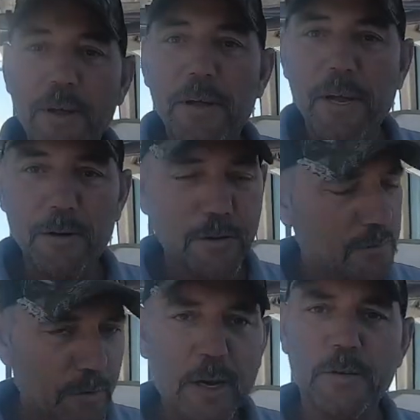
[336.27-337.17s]
It was
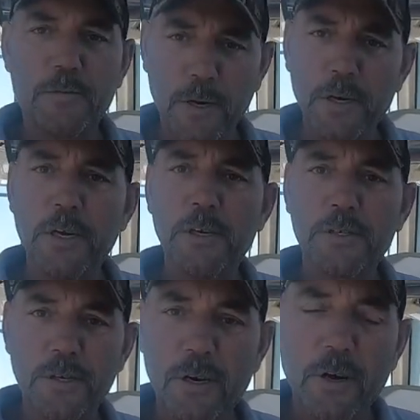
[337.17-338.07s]
it was very good,
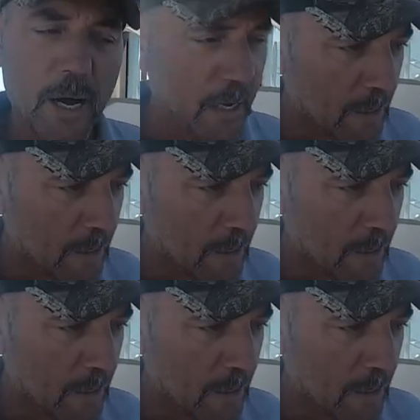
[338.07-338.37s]
sir. I had a